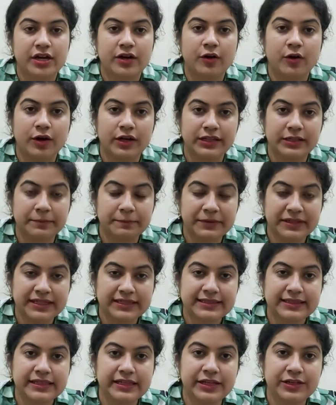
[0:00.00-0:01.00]
or the
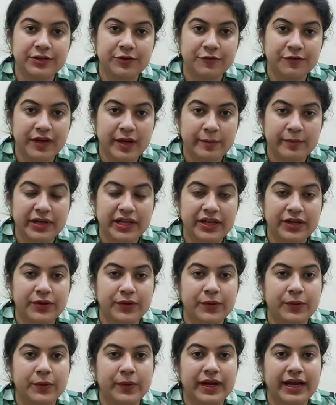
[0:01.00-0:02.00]
person in your family
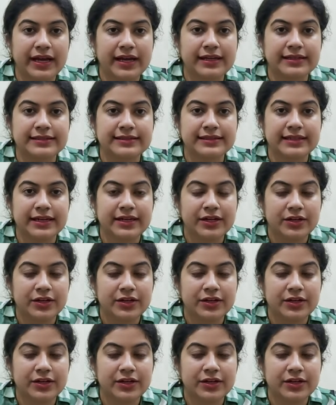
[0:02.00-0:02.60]
who has